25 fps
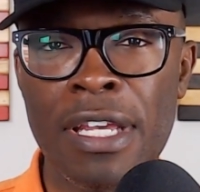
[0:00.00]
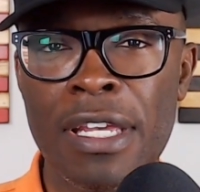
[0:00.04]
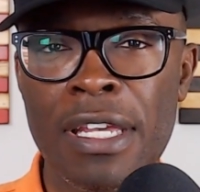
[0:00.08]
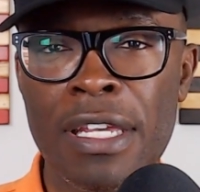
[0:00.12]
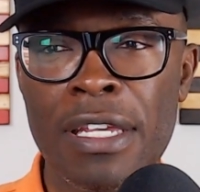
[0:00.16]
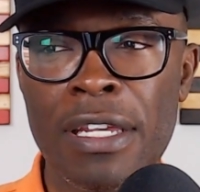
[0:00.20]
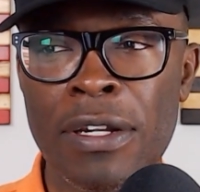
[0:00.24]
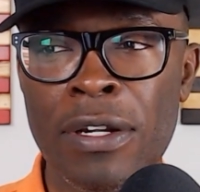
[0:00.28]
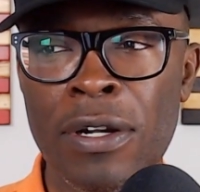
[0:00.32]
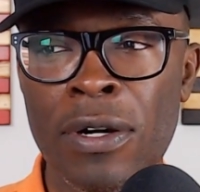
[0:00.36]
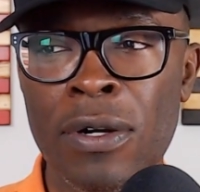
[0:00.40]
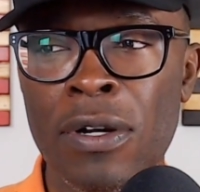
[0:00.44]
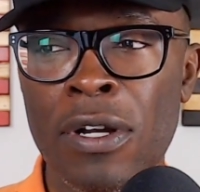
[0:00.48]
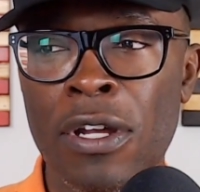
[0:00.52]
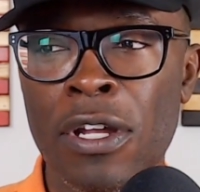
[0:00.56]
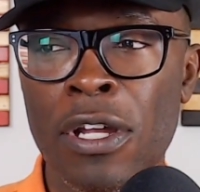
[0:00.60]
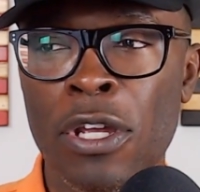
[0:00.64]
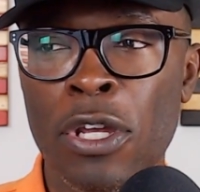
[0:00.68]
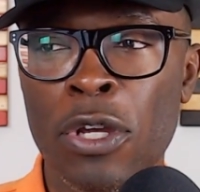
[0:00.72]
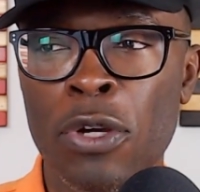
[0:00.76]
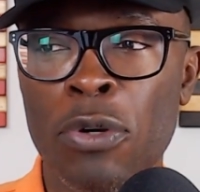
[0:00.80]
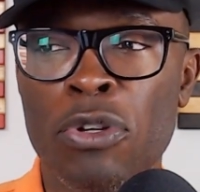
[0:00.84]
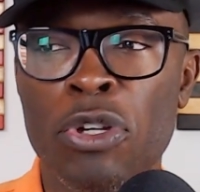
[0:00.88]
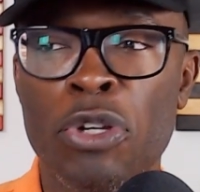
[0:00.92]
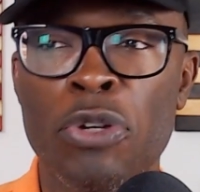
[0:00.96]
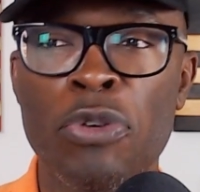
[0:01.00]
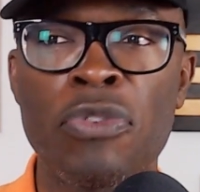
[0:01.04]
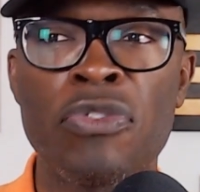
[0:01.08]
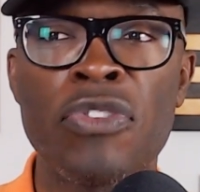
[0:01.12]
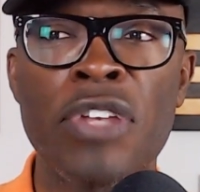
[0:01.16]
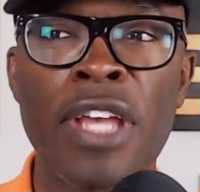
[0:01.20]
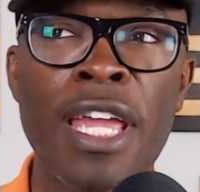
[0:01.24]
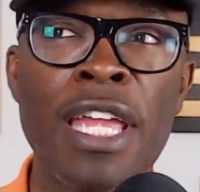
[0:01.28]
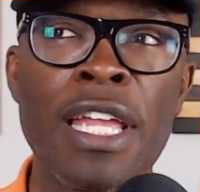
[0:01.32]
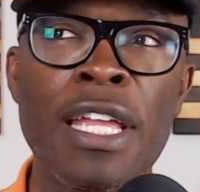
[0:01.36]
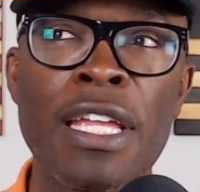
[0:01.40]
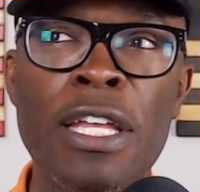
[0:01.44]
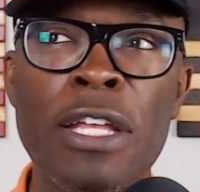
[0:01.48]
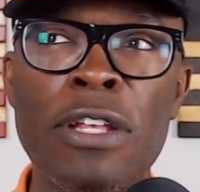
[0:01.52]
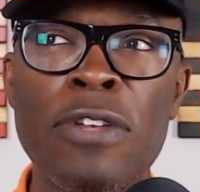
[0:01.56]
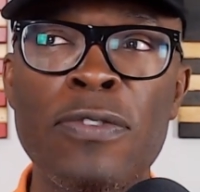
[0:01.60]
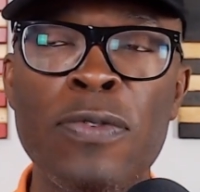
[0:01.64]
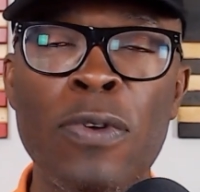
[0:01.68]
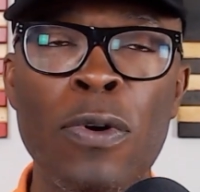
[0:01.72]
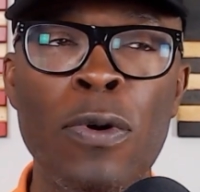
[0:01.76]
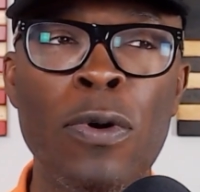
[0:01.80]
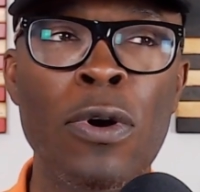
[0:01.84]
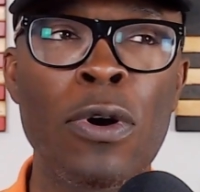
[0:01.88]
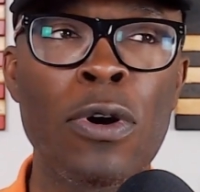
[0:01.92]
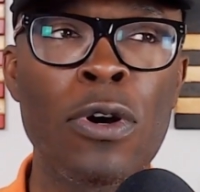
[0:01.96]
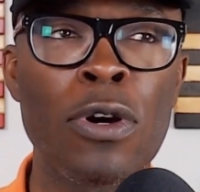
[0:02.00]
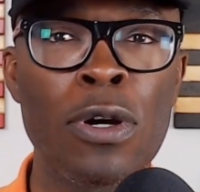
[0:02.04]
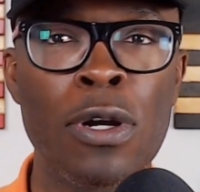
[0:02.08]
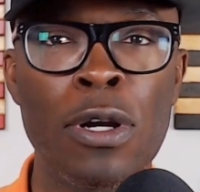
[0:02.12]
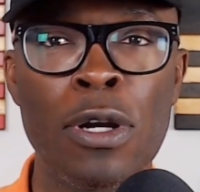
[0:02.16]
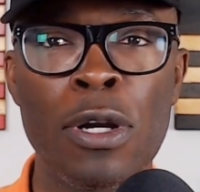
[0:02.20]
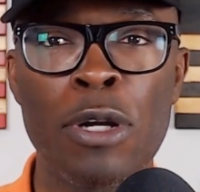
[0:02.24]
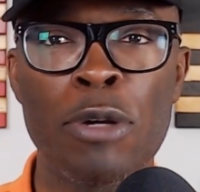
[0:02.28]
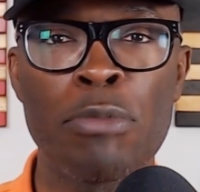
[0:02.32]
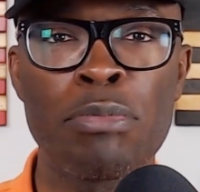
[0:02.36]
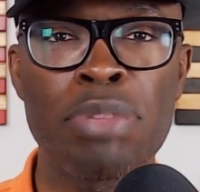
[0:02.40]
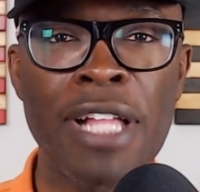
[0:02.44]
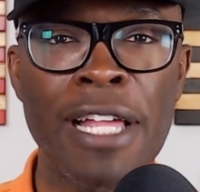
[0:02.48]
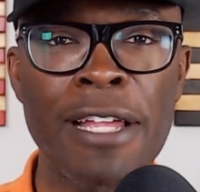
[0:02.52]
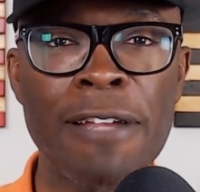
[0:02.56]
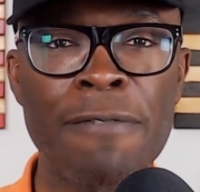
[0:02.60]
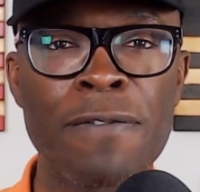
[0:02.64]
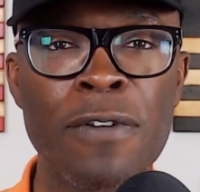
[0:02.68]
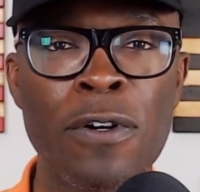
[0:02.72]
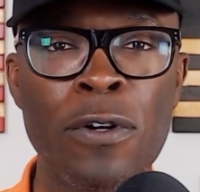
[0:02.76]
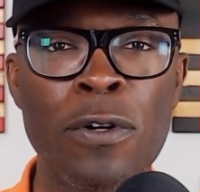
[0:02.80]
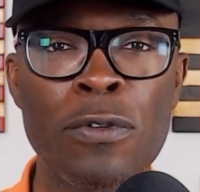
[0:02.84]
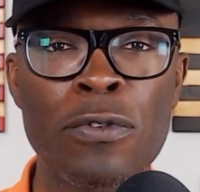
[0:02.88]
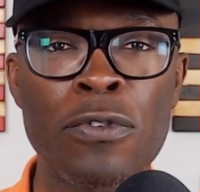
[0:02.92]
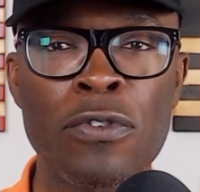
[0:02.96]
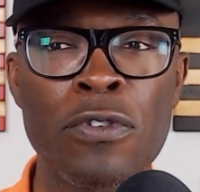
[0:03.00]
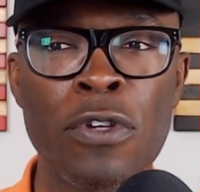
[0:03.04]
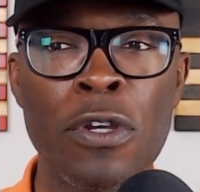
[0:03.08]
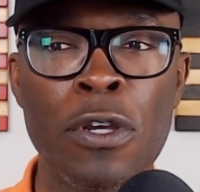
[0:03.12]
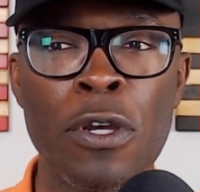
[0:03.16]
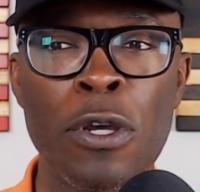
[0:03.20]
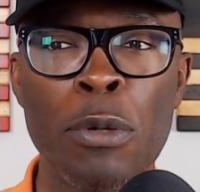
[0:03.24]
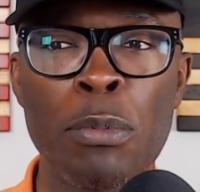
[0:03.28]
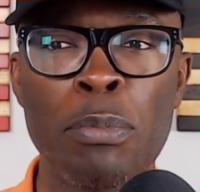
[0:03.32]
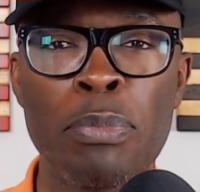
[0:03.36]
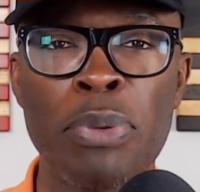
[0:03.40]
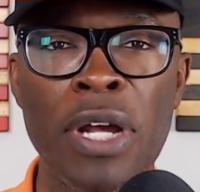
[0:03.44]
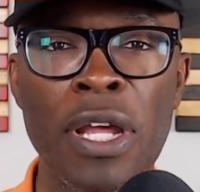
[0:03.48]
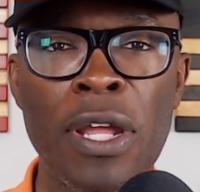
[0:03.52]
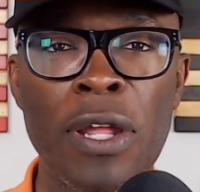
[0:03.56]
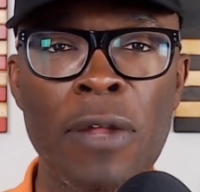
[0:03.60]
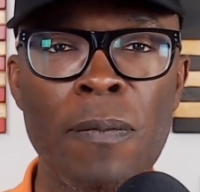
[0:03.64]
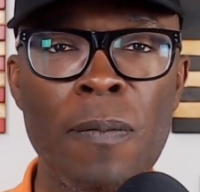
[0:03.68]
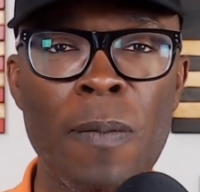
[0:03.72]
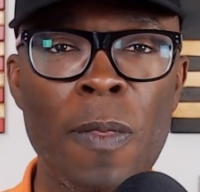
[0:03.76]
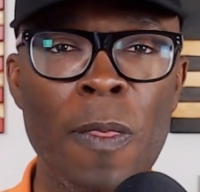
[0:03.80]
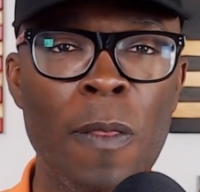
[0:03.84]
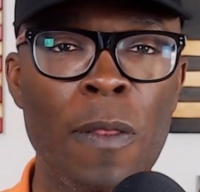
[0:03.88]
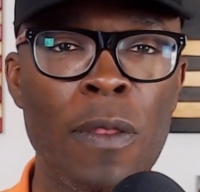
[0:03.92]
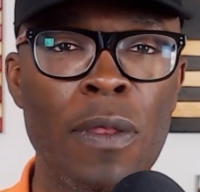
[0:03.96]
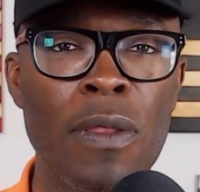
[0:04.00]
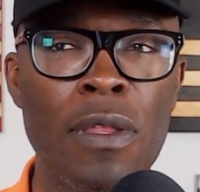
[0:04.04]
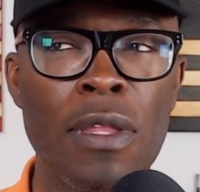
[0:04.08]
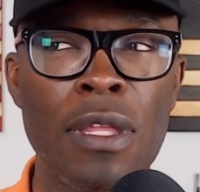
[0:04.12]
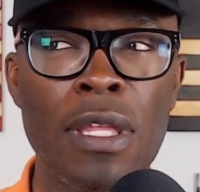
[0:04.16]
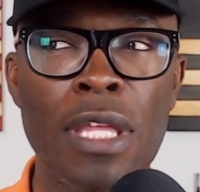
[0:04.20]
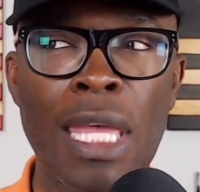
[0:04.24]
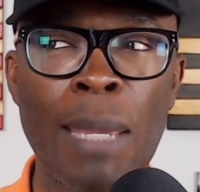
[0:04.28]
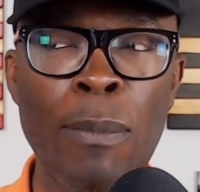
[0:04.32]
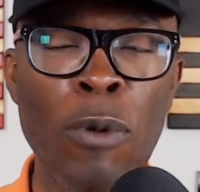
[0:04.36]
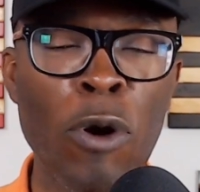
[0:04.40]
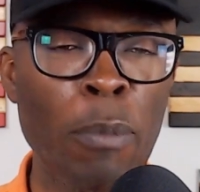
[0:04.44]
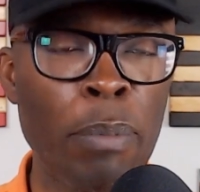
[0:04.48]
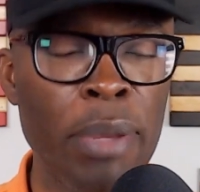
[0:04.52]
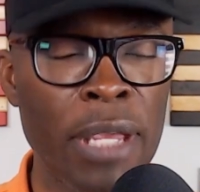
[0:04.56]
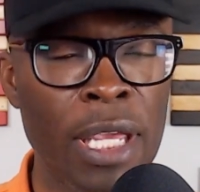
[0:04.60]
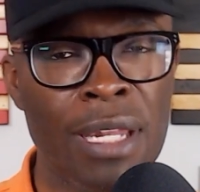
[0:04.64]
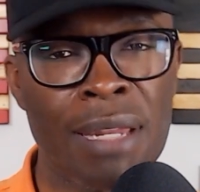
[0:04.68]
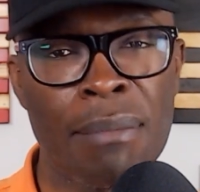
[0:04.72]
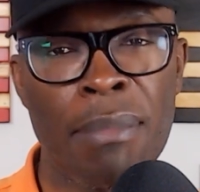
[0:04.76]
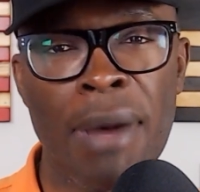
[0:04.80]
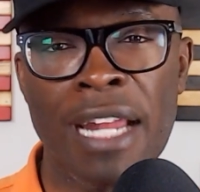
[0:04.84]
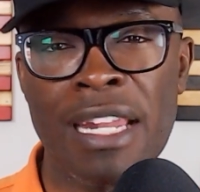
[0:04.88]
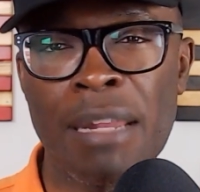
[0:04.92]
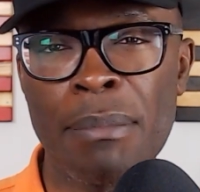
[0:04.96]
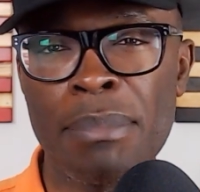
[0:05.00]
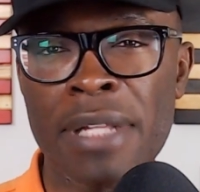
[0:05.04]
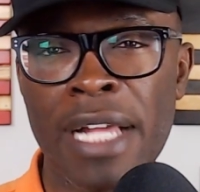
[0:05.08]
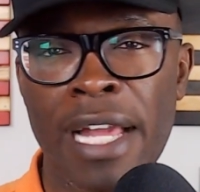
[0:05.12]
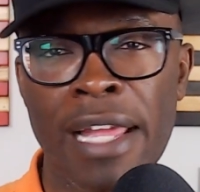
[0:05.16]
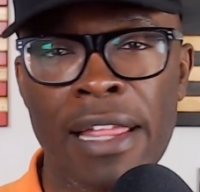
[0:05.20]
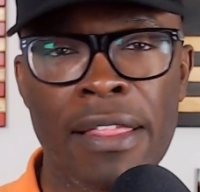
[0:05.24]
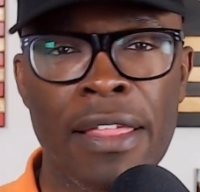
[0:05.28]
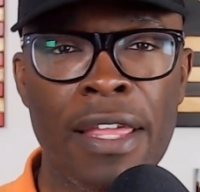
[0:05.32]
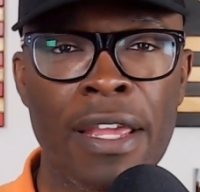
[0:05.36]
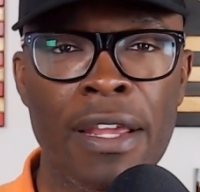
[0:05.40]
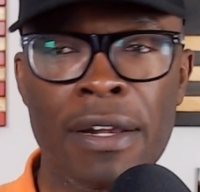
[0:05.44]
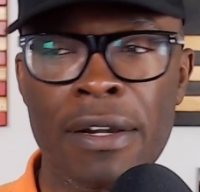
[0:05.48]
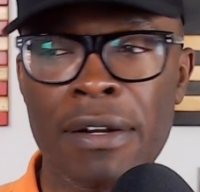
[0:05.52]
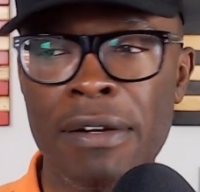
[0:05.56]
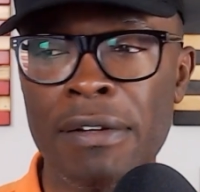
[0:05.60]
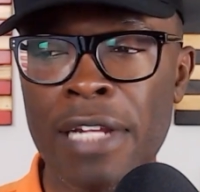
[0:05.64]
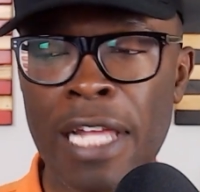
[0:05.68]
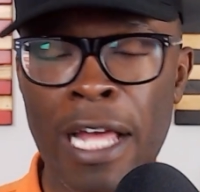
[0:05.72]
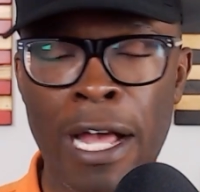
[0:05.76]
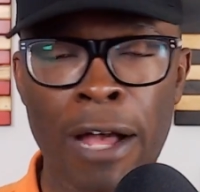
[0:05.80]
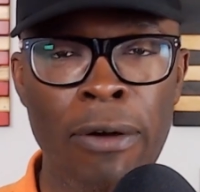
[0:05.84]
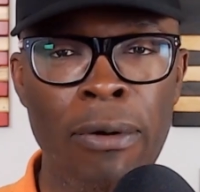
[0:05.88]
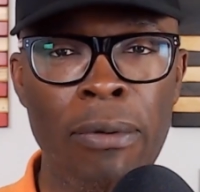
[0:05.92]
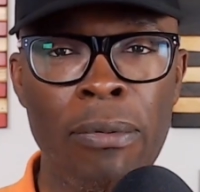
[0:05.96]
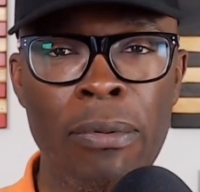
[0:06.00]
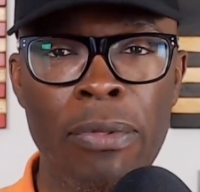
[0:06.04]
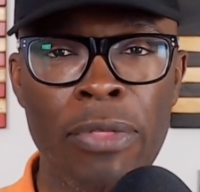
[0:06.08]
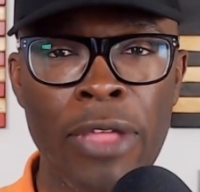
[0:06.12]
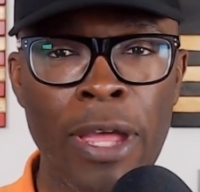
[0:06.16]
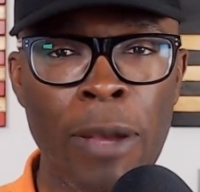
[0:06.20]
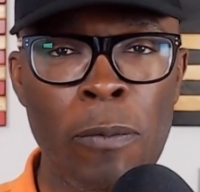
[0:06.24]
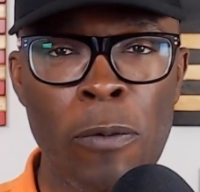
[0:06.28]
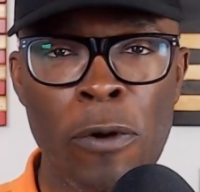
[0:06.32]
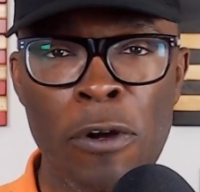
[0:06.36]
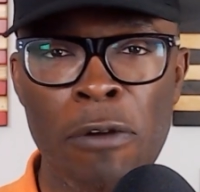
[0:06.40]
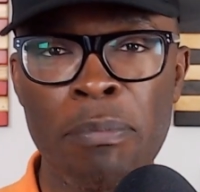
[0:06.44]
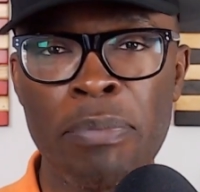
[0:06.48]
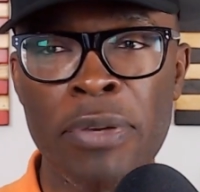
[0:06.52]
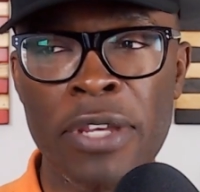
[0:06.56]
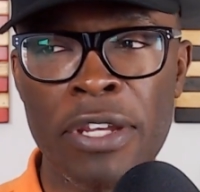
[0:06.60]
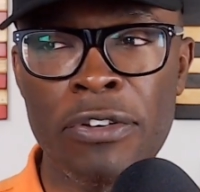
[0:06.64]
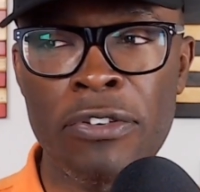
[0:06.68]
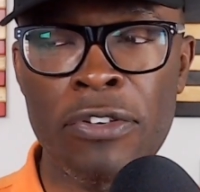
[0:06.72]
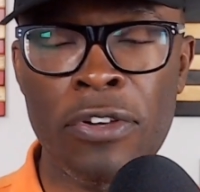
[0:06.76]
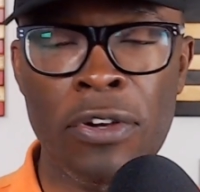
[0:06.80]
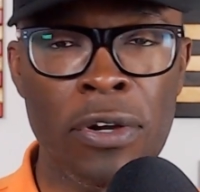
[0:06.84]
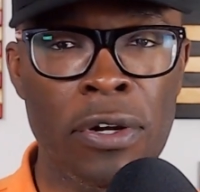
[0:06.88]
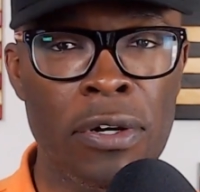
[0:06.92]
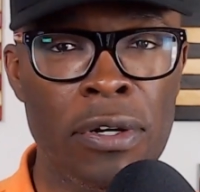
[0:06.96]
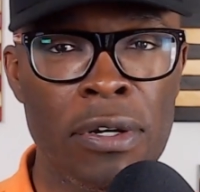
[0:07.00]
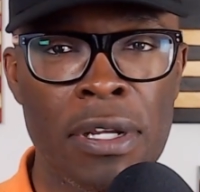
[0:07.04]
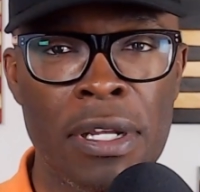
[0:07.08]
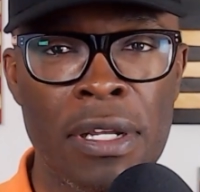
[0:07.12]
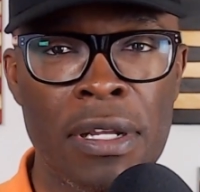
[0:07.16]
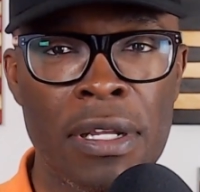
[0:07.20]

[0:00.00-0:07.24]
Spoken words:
You know, he'll say it's for Black folks, but it won't be anybody Black there. Now, that one picture,